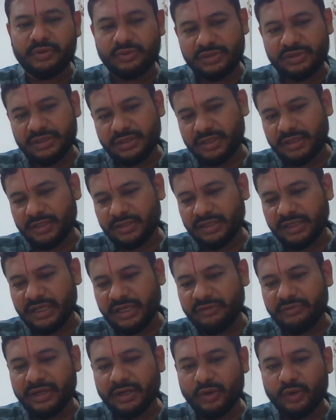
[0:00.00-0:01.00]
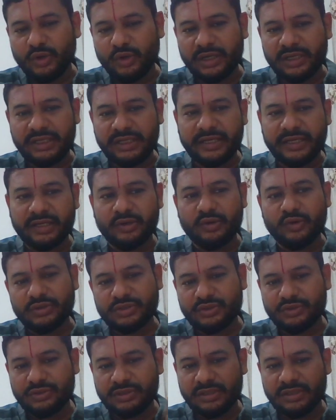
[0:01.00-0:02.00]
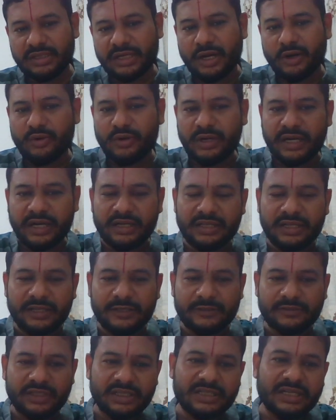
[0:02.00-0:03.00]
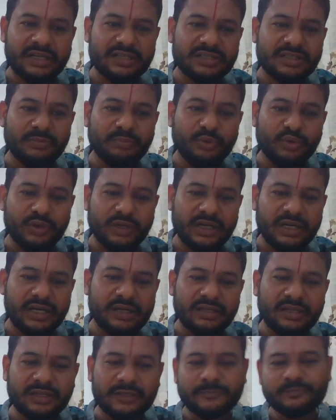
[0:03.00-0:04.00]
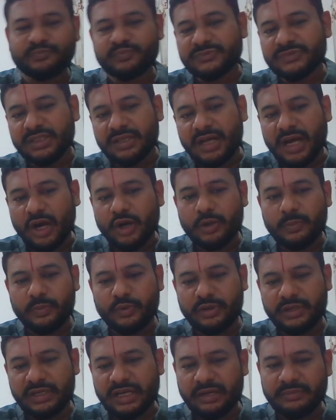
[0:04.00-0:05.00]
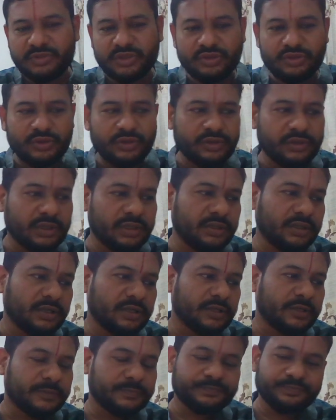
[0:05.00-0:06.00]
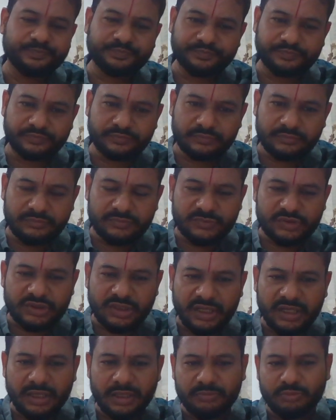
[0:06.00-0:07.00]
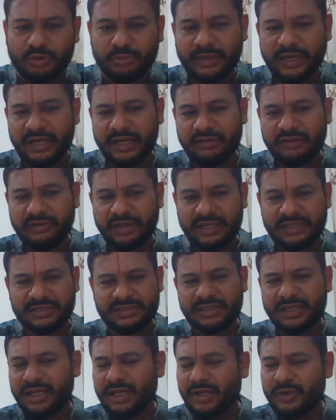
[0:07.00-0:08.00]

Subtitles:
you give it locally, it goes to the cloud and then it gets computed, and the output comes to your mobile device.